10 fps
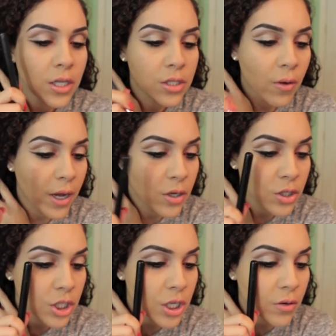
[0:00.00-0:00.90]
So I
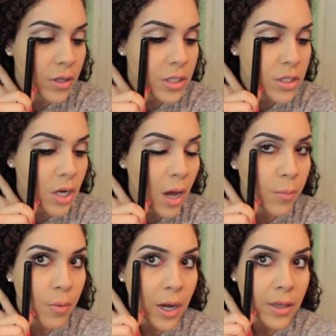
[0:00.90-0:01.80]
usually generally
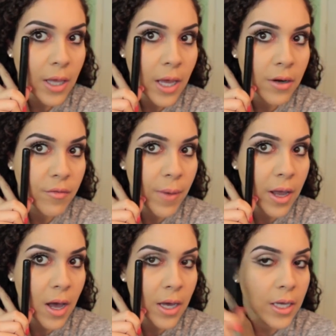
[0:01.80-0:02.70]
stop right at the end of my
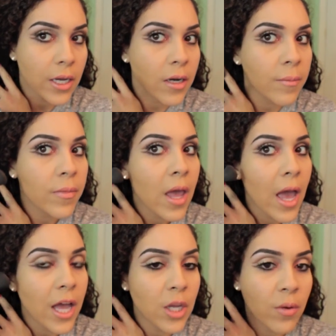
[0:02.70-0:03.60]
eye here,
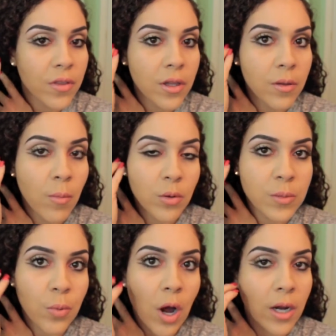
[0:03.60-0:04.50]
and you want the
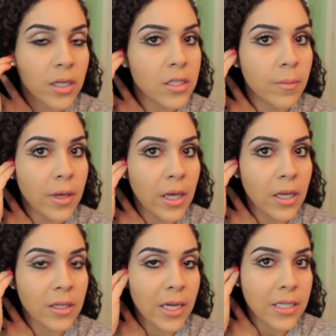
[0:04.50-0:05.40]
most product to
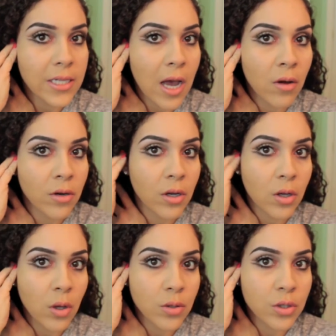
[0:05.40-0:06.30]
be laid down
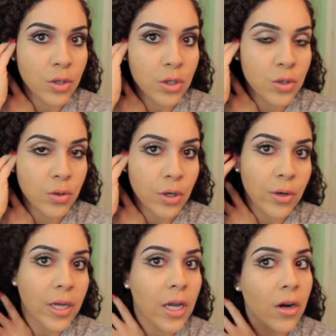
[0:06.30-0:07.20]
closer to
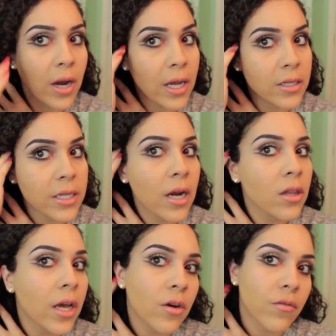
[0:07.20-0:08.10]
your ear and
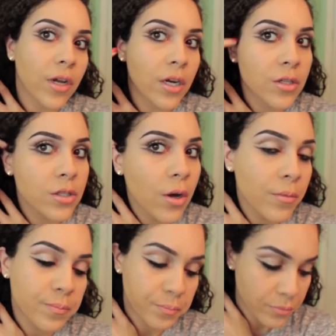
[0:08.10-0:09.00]
hairline over here. So